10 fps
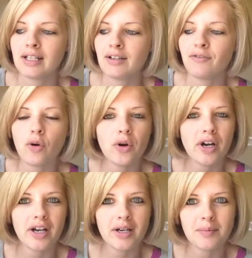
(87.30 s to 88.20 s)

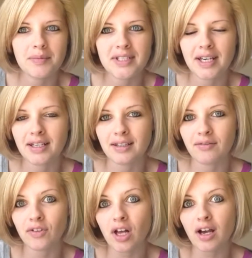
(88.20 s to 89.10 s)
forums and
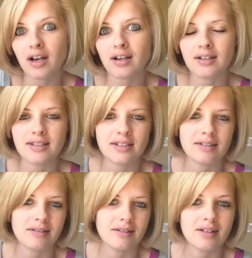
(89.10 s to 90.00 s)
the vlogs
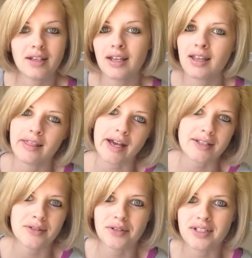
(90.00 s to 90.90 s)
and
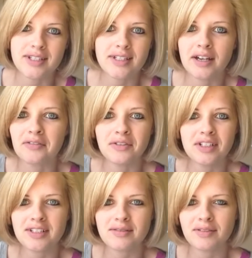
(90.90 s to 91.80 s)
that sort of stuff. He
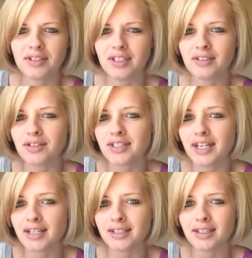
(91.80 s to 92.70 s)
doesn't really
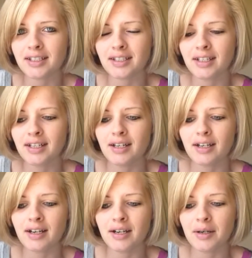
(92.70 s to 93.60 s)
understand it.
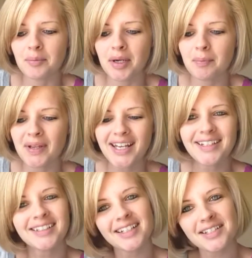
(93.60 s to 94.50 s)
But I
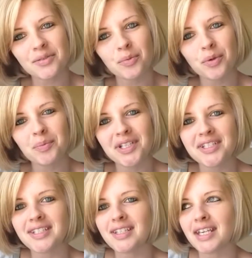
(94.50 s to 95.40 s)
think that's a
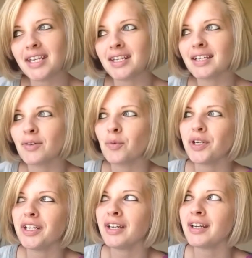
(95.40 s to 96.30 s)
woman's thing.
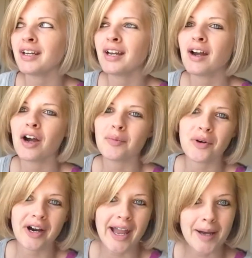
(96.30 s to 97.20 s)
We are
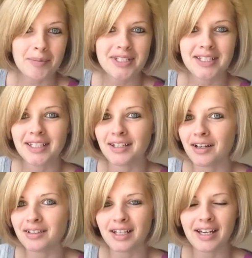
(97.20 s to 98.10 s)
more apt to get
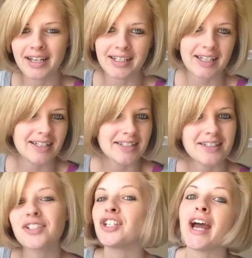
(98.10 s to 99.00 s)
online and
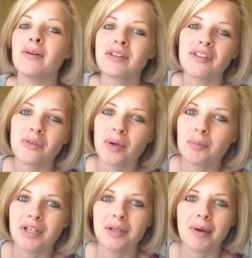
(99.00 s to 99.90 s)
chat with other
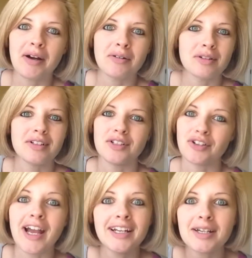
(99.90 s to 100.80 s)
women about
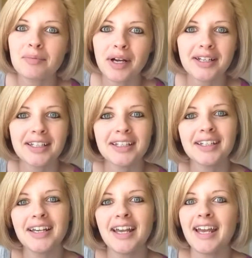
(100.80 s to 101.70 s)
trying to get pregnant
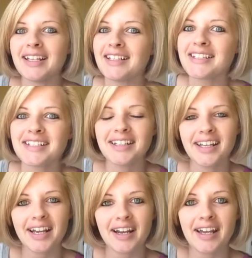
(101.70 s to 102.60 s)
and listen
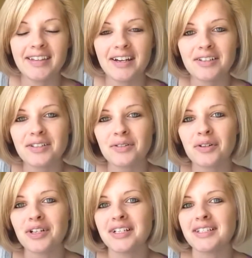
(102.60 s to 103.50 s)
to their
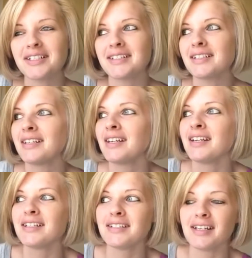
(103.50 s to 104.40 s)
stories and
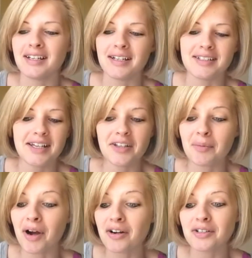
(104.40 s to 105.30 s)
tell
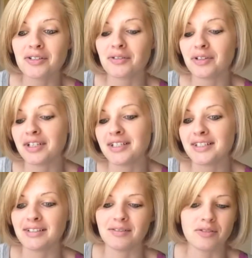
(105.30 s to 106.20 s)
them our stories
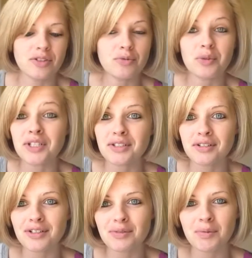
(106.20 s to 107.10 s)
and do
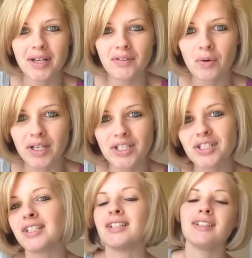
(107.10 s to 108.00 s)
research when we have a
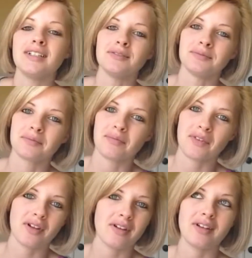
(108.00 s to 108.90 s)
question and
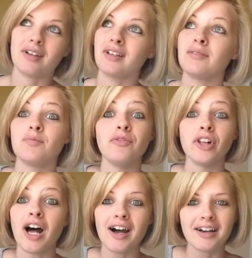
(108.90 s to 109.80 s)

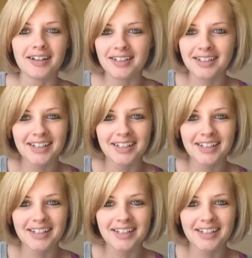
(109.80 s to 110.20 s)
vlog.